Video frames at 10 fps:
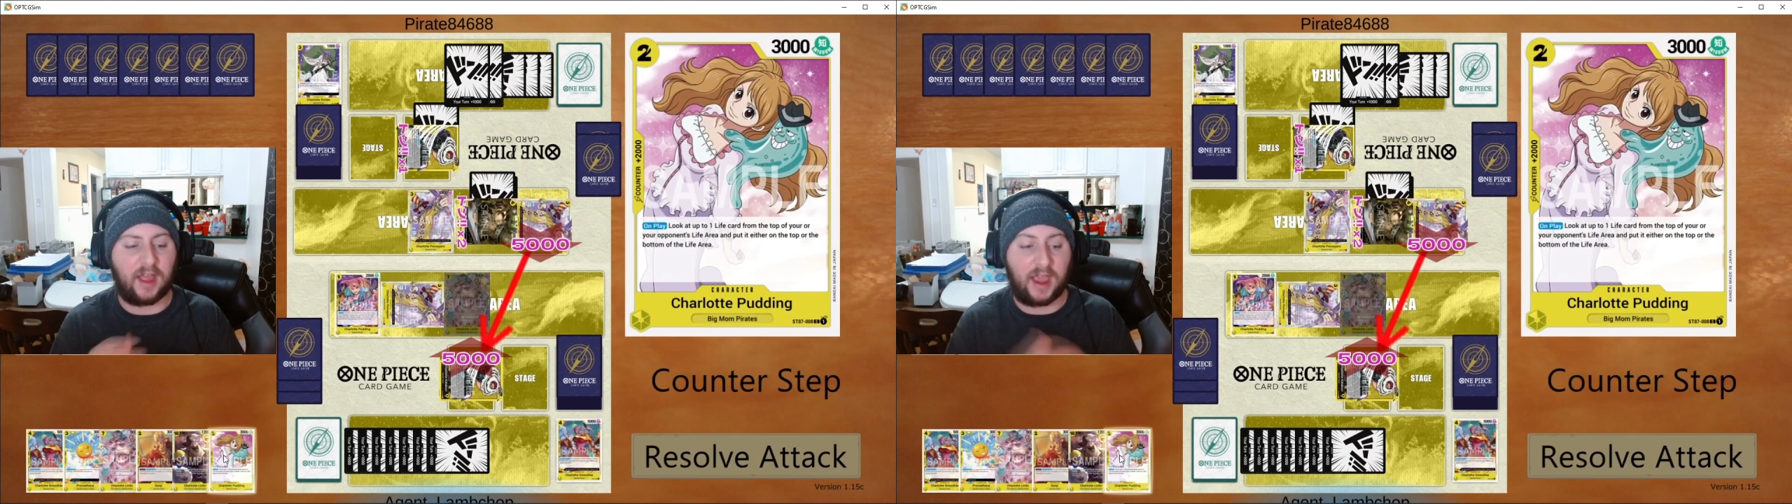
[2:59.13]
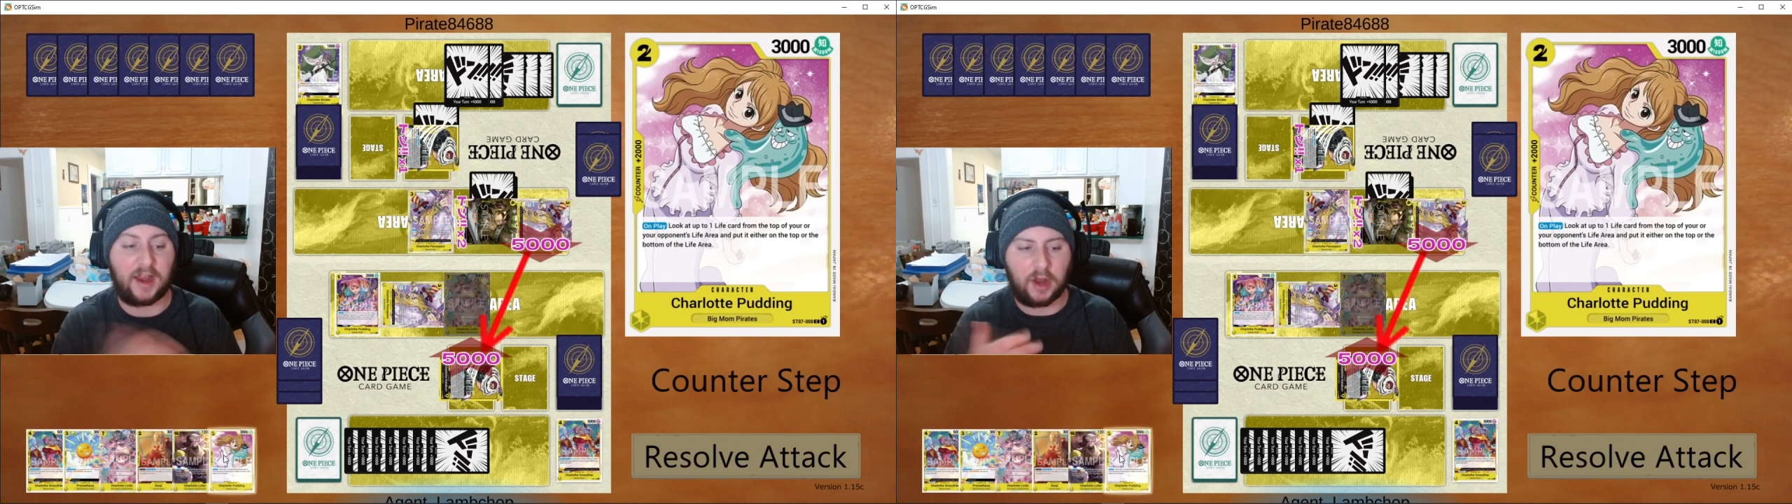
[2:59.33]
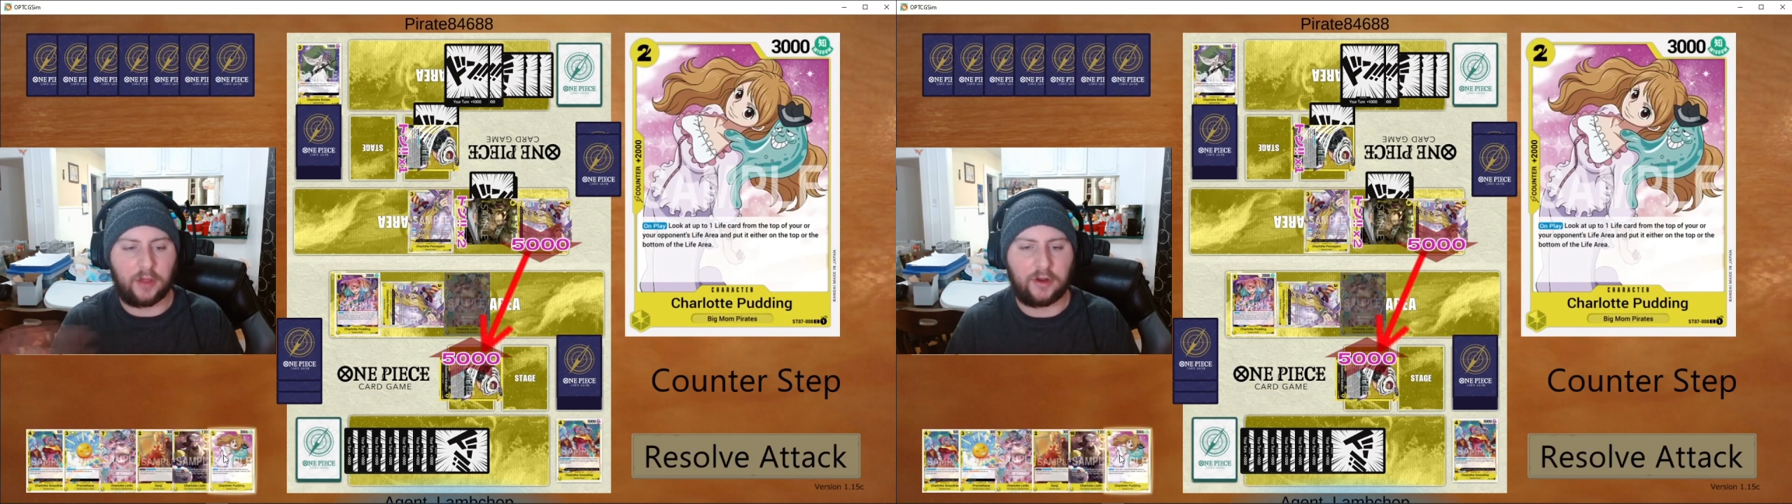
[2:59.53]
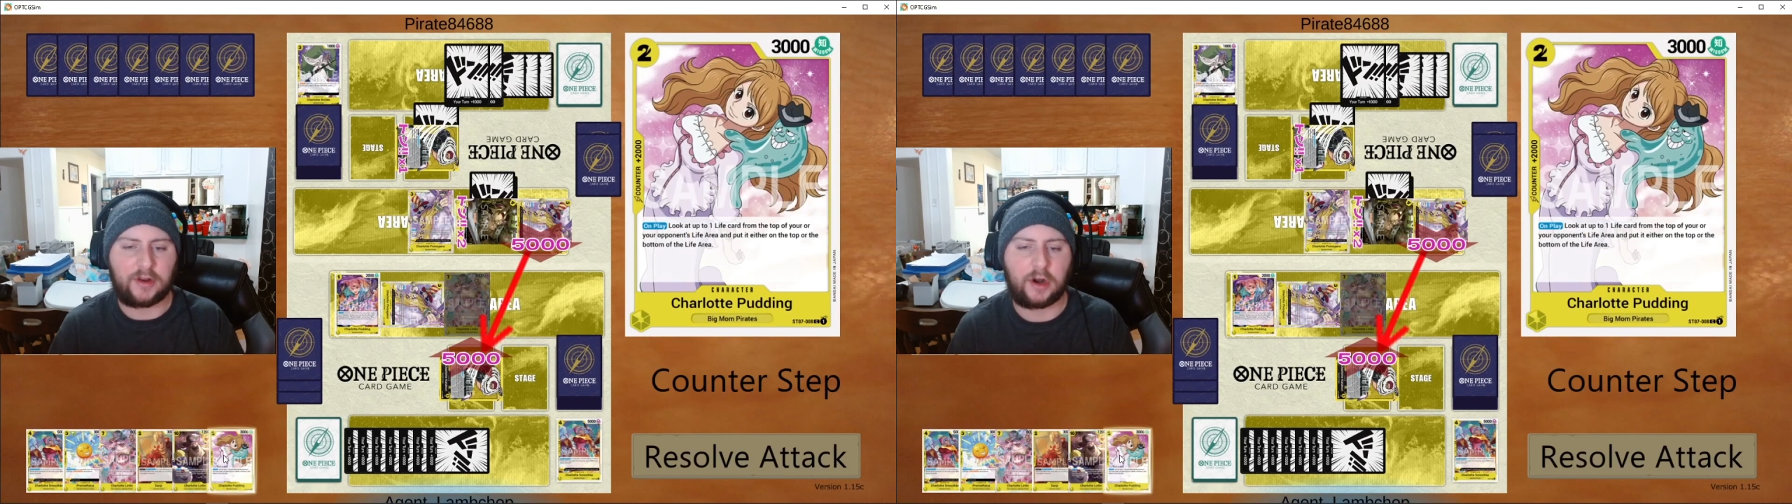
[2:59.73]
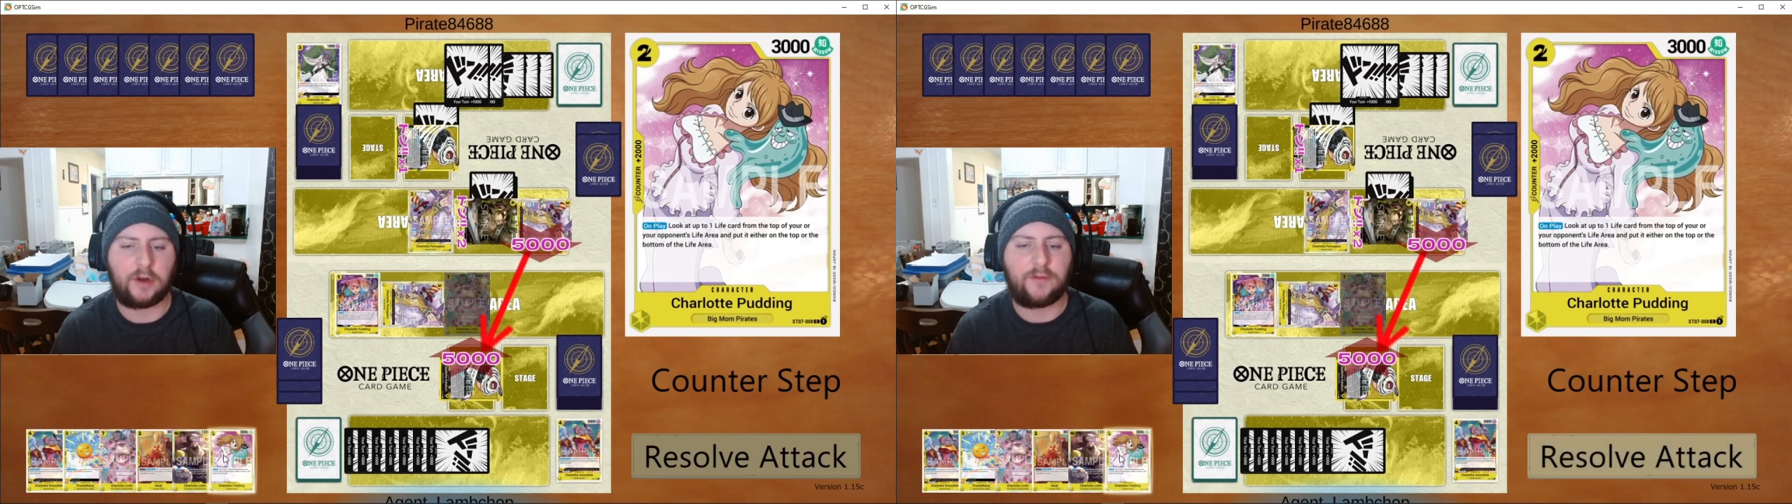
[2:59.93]
another
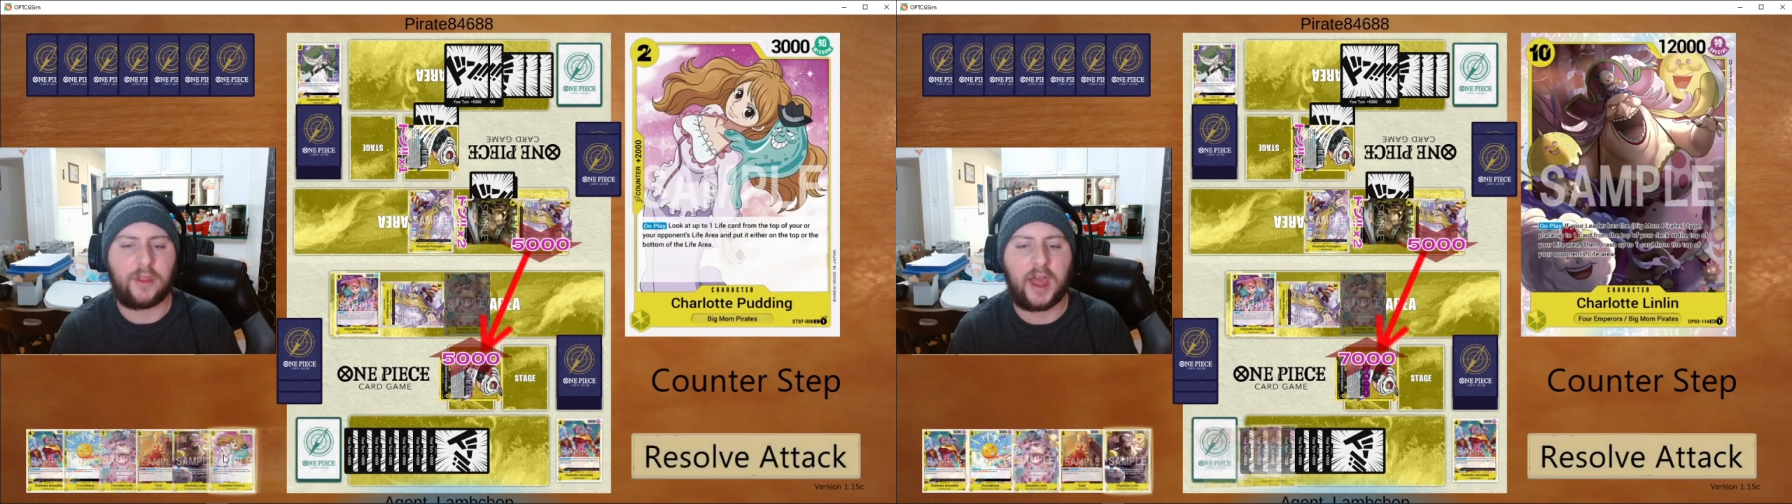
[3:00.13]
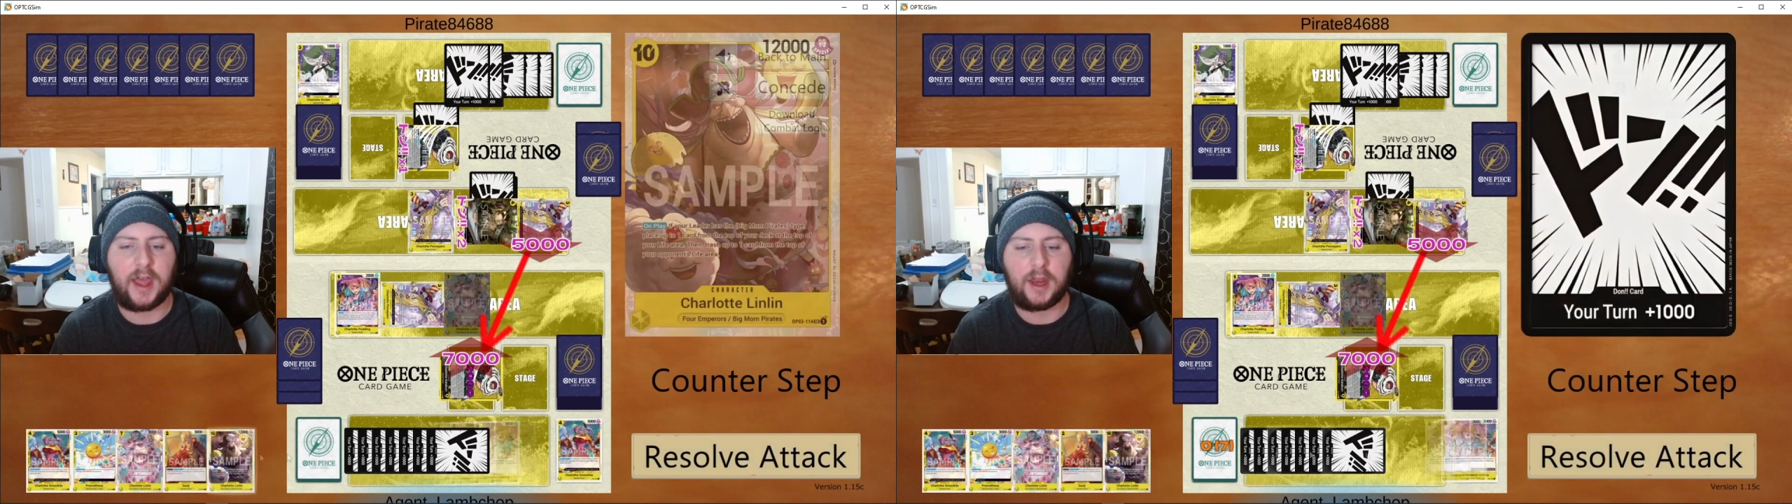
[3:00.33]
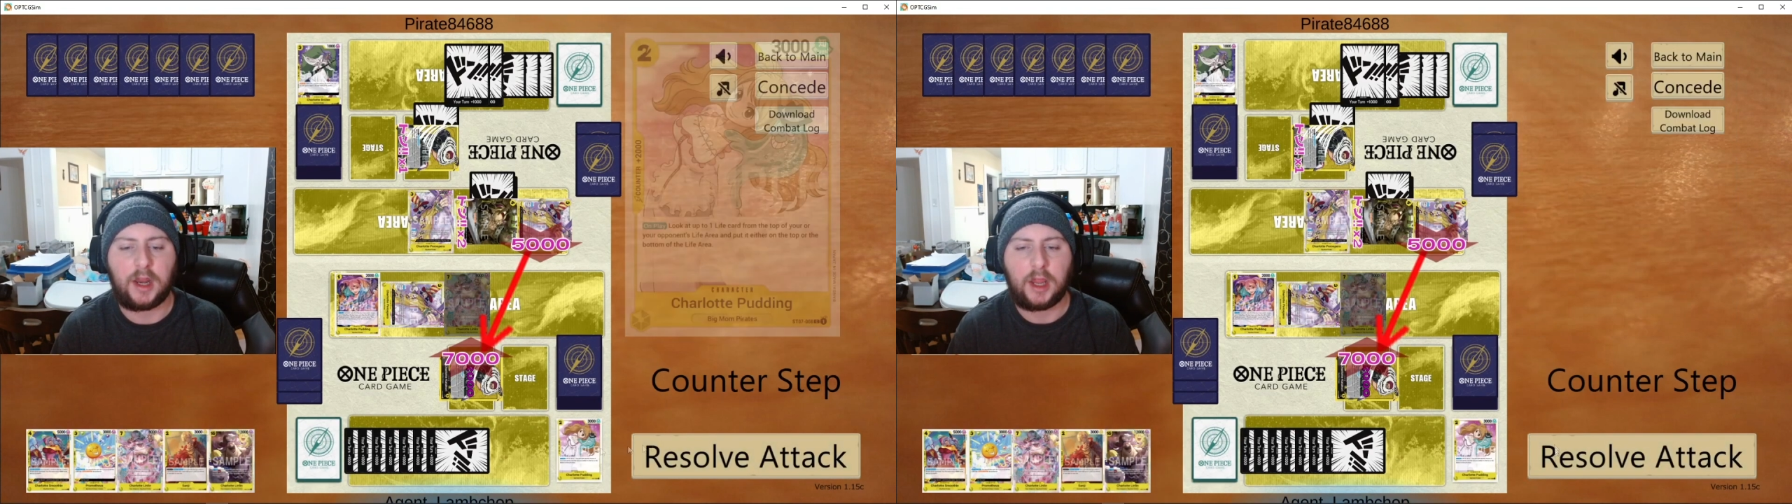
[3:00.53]
turn for that.